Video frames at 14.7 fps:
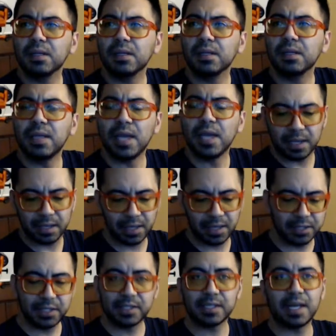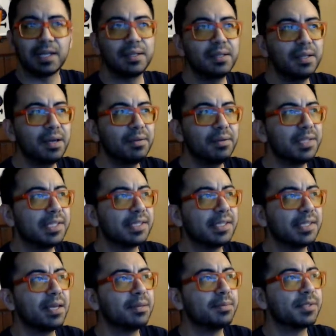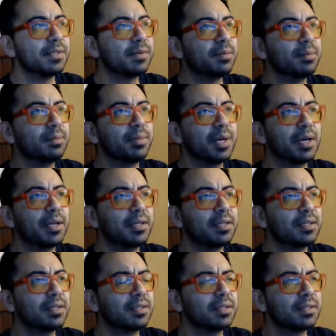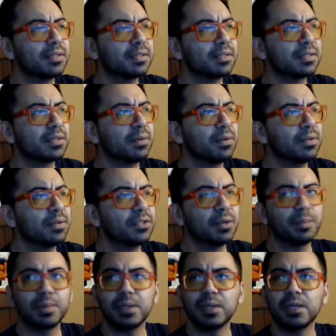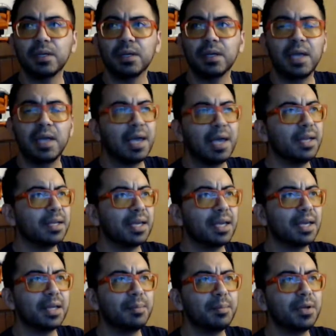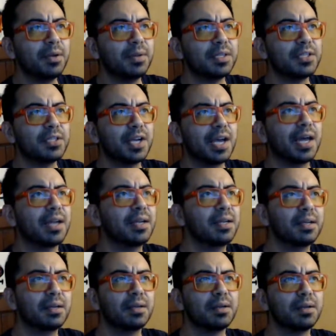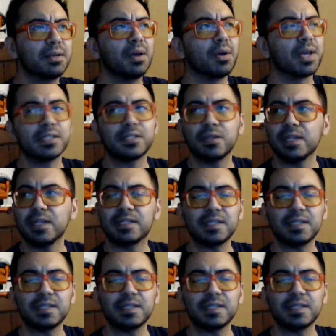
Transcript: Yeah, I love these games, but let's go ahead and jump in here. And again, let me know in the chat. Okay, so this